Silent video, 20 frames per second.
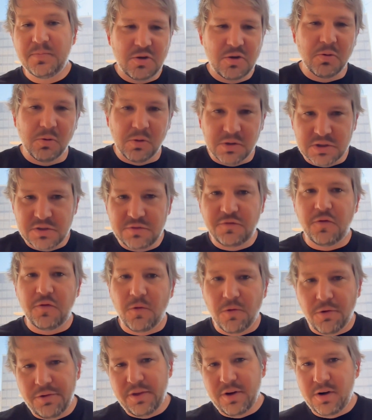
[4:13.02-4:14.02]
tools
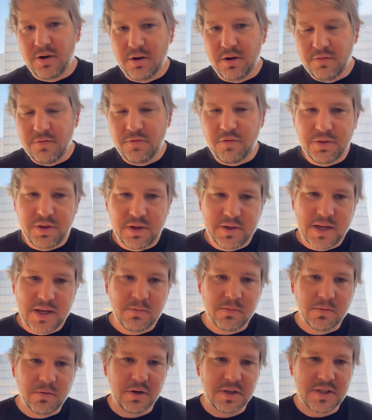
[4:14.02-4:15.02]
for their
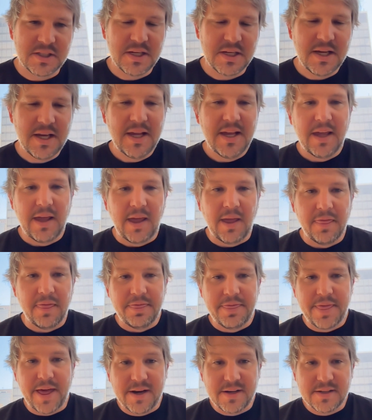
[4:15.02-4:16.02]
networks.
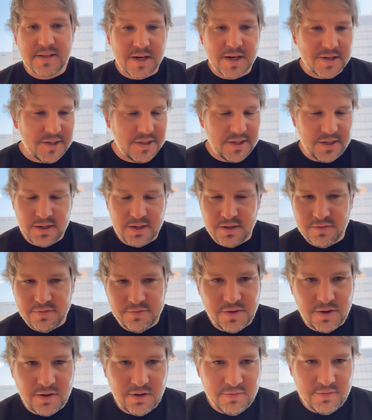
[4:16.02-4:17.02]
And that is actually
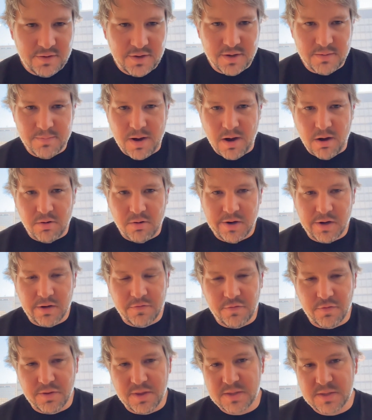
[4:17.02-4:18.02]
very, very empowering
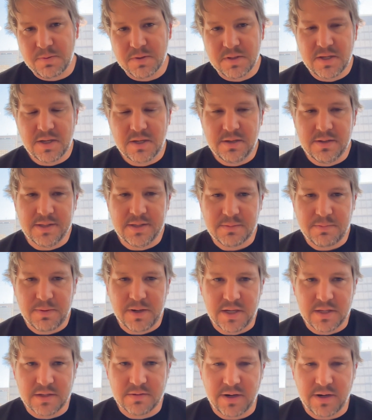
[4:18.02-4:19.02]
for this particular
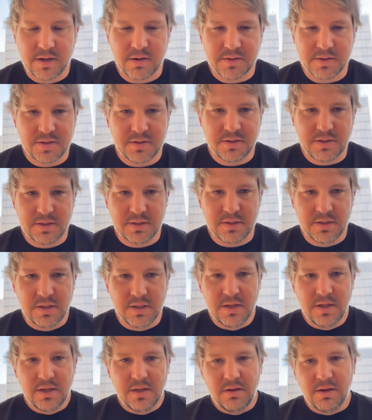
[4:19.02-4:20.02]
space, right? Because you can
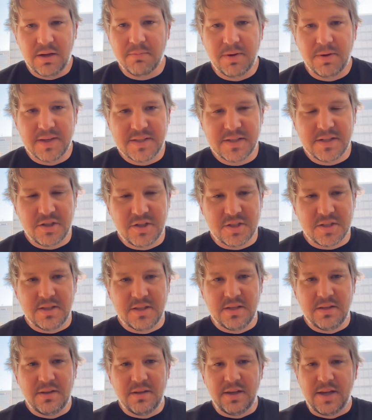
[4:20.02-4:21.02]
basically just
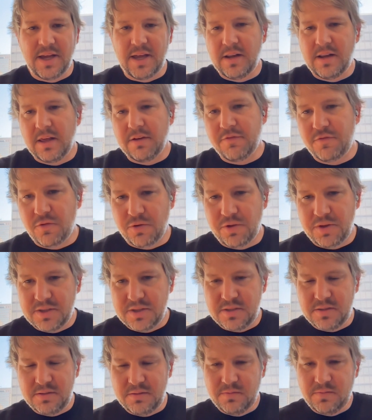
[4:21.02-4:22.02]
again like
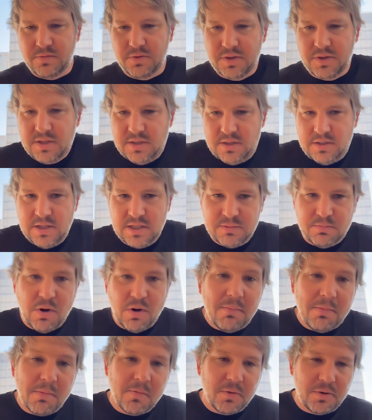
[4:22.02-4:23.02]
this
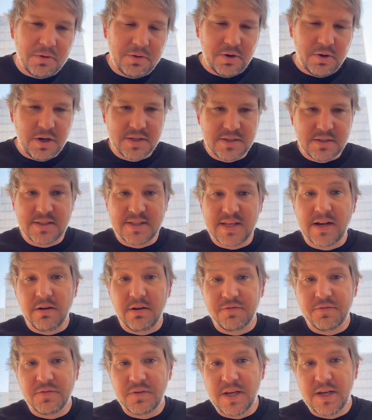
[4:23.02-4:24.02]
problem where there is a set
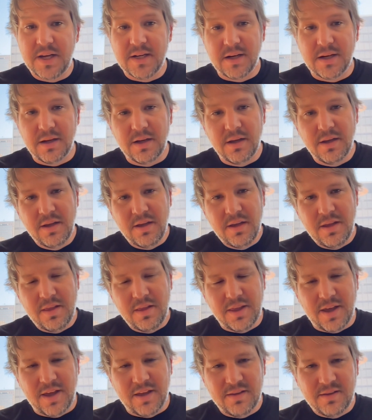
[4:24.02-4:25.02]
of data
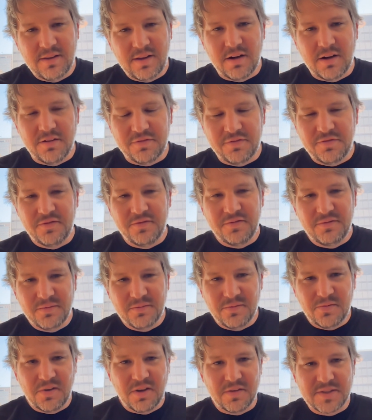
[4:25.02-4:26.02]
that kind of
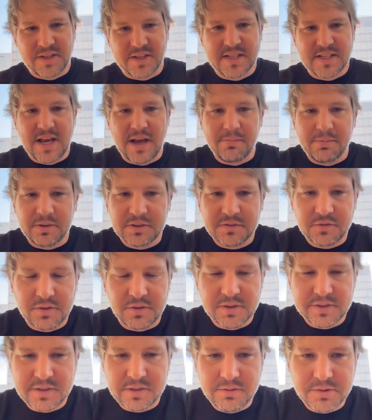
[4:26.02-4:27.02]
gives examples for
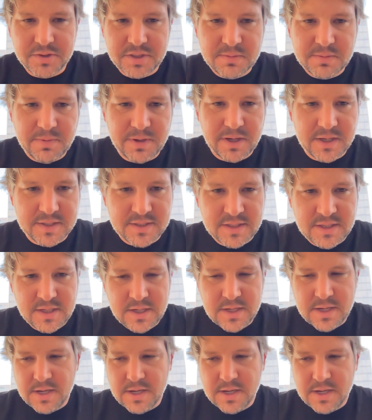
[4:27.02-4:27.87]
the solution space,